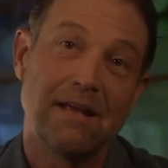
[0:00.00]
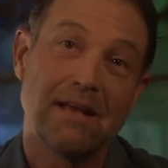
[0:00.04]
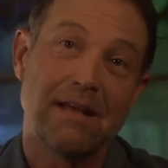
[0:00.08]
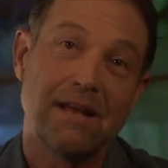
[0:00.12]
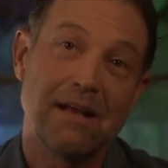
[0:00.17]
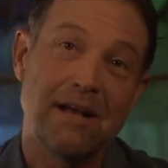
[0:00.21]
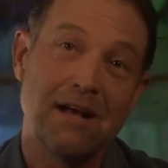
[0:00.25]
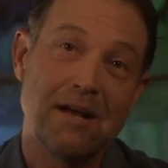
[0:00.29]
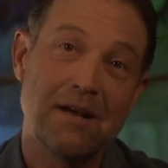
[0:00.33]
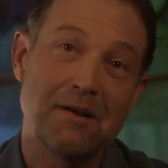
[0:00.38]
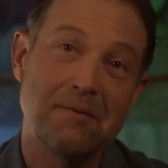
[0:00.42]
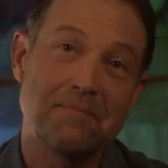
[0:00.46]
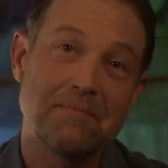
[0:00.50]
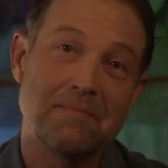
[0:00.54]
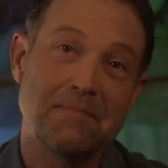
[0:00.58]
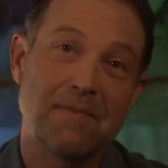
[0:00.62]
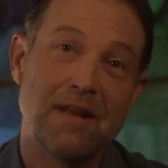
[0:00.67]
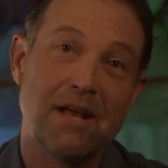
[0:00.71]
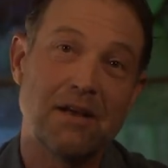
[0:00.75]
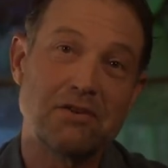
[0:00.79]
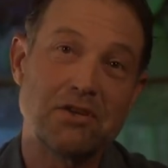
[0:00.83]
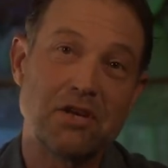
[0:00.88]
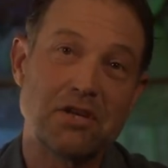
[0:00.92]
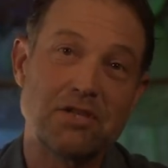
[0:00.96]

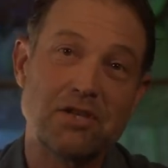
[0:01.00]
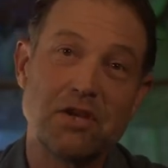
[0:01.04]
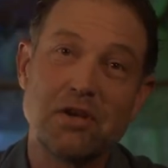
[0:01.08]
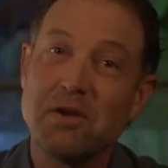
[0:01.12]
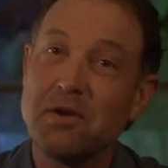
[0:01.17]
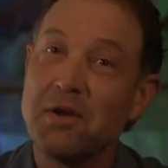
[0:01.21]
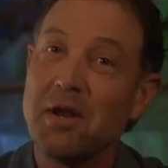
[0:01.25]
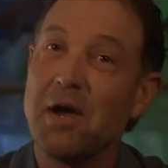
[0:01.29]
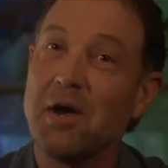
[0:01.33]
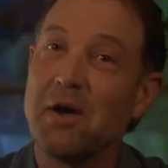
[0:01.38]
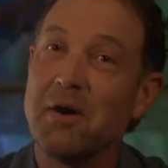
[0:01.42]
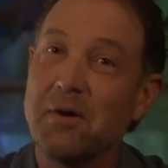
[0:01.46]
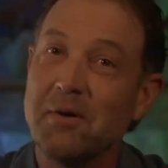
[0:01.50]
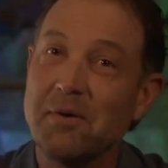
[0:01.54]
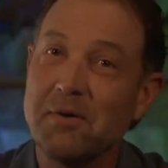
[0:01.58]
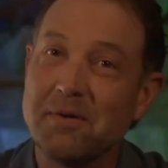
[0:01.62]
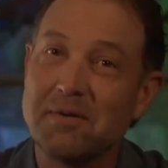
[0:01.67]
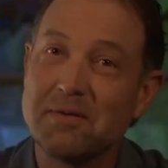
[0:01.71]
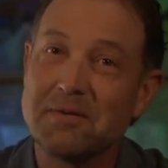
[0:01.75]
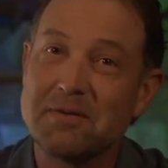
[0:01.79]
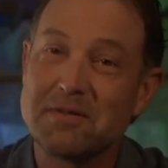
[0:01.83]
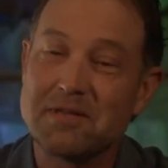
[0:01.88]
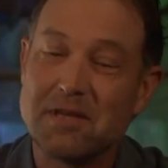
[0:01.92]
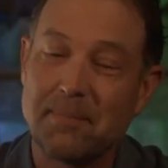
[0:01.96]
Now, just so you
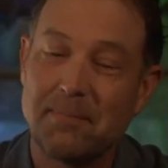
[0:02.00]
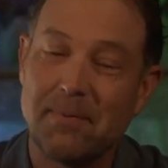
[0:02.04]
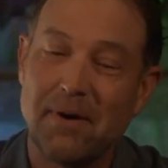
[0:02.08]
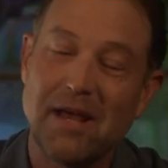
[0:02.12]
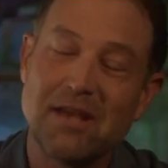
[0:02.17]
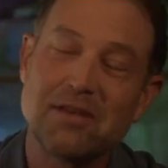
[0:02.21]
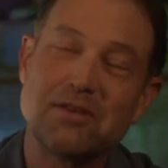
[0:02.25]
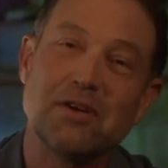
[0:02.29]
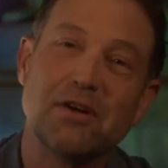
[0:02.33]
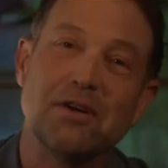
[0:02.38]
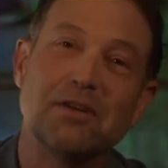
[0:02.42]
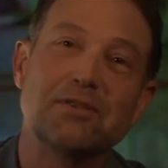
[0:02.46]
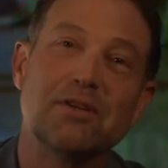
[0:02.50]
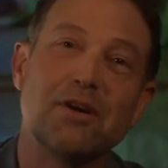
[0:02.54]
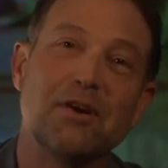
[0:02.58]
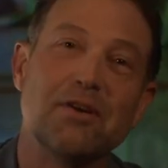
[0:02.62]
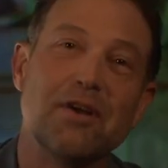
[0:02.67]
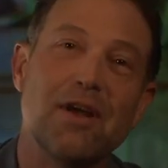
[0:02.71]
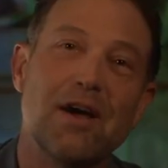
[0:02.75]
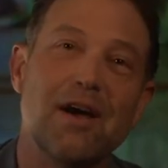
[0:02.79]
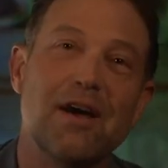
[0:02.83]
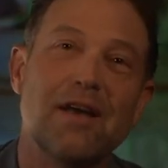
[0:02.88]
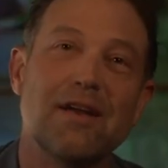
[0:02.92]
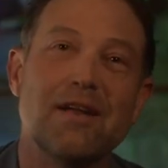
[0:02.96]
know, suppressors are
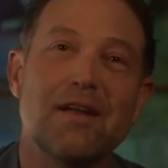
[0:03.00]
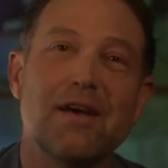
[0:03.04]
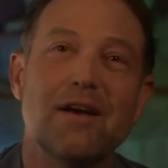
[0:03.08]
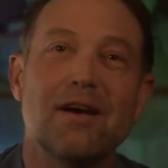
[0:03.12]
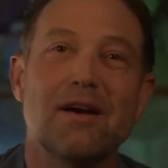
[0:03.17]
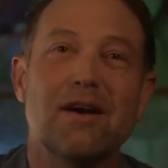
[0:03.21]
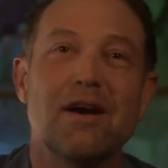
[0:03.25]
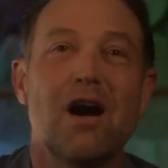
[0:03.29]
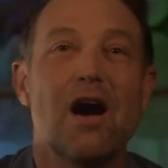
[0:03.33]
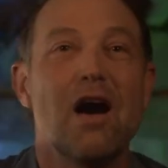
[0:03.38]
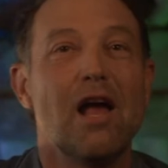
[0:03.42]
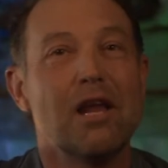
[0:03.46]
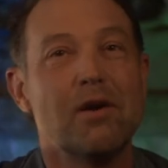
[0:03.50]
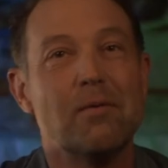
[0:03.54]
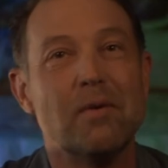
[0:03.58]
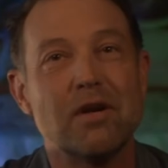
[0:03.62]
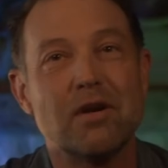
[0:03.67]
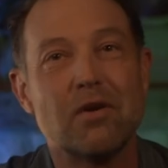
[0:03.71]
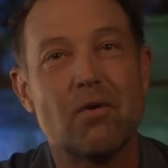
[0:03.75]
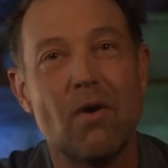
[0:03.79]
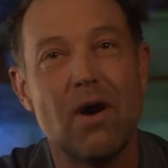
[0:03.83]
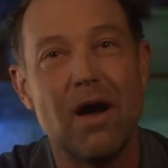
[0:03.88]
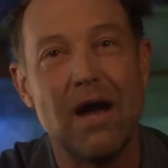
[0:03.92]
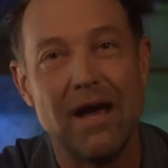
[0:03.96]
not
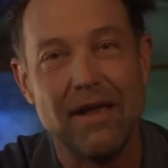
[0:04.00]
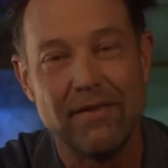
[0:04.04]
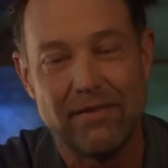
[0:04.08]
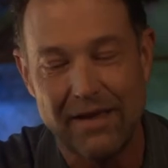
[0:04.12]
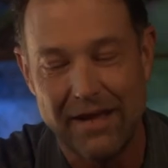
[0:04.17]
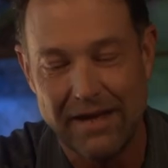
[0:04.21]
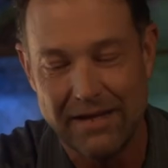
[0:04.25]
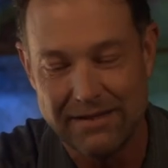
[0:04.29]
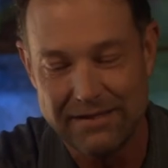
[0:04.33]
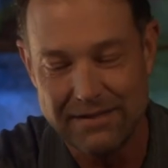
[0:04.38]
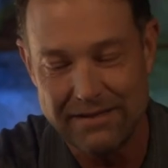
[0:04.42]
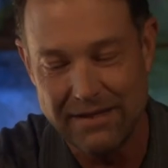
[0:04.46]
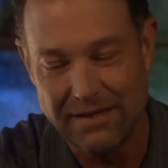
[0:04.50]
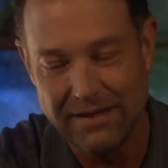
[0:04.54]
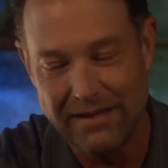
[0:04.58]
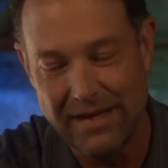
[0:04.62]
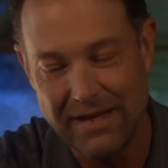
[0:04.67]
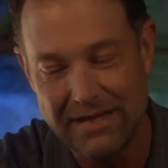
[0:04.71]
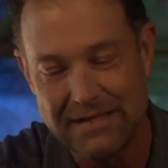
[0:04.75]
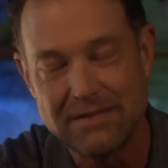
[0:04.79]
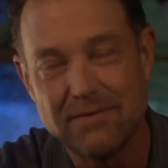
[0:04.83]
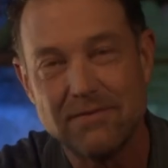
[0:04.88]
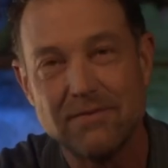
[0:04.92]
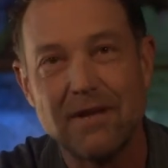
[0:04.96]
Hollywood quiet. That's
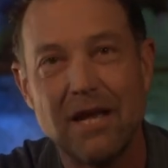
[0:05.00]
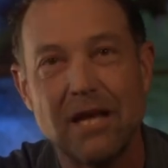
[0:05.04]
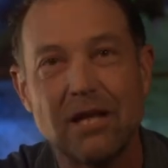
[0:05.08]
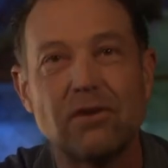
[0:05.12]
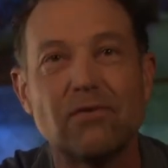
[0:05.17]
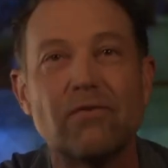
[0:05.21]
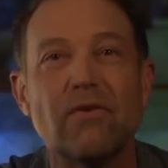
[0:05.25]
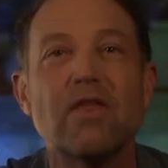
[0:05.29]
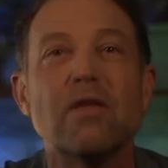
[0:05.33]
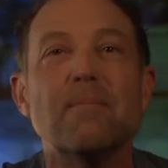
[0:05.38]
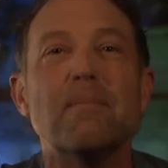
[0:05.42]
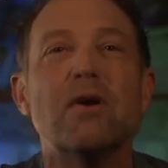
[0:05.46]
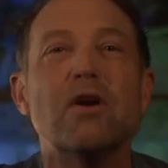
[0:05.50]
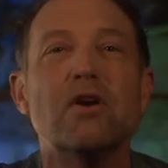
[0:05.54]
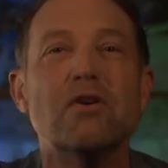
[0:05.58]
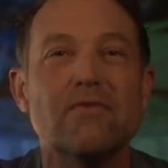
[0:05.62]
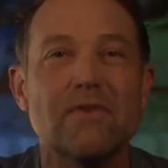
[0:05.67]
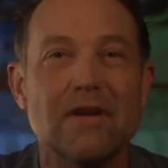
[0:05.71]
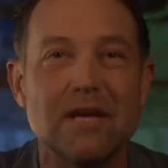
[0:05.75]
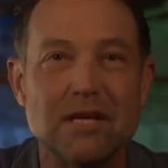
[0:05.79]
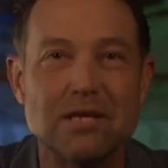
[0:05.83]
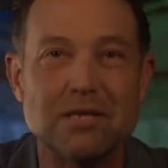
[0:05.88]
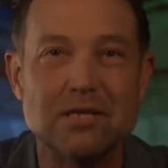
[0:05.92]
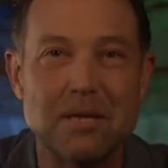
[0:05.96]
for the
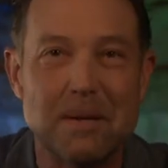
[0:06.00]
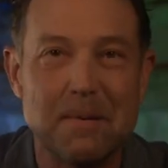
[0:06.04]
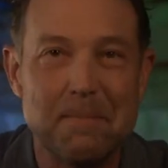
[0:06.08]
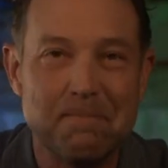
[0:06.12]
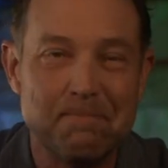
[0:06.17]
movies.